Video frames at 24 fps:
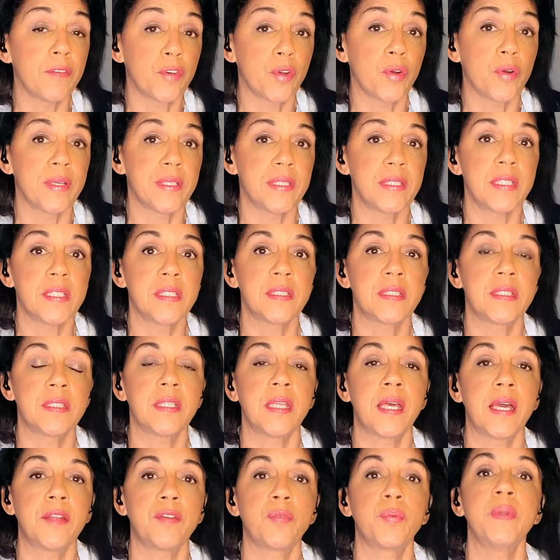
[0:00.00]
of course, is
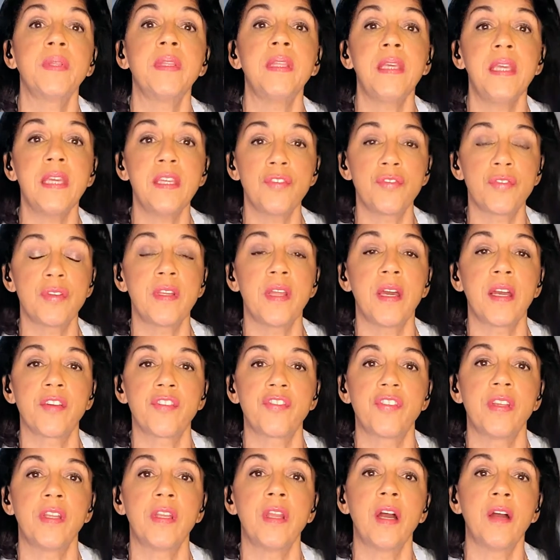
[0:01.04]
that with the
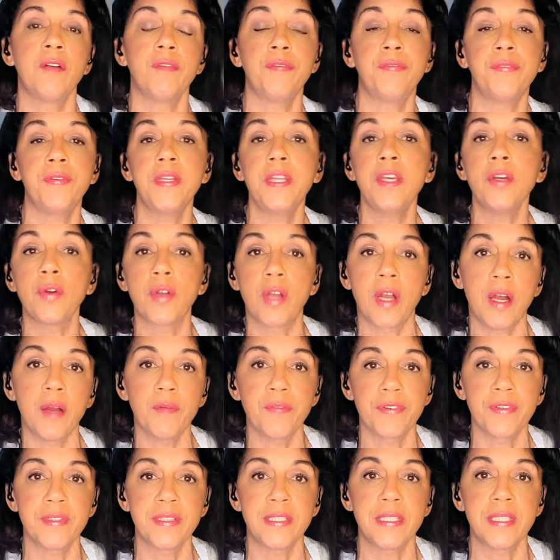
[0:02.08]
introduction of video
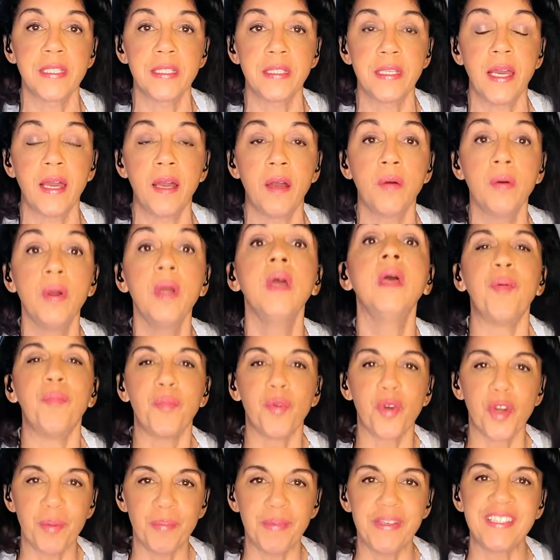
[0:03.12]
conferencing now,
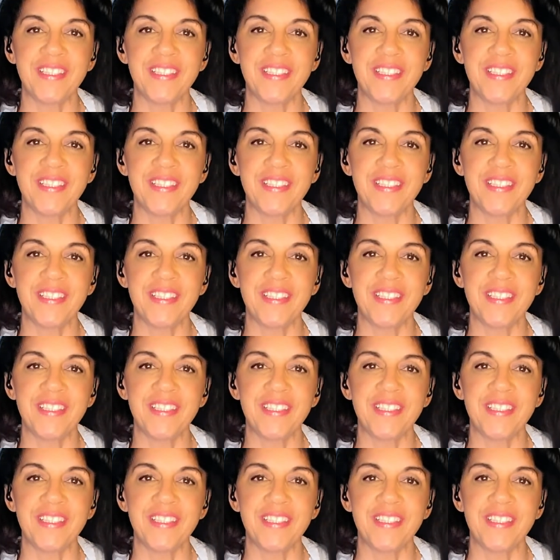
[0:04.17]
more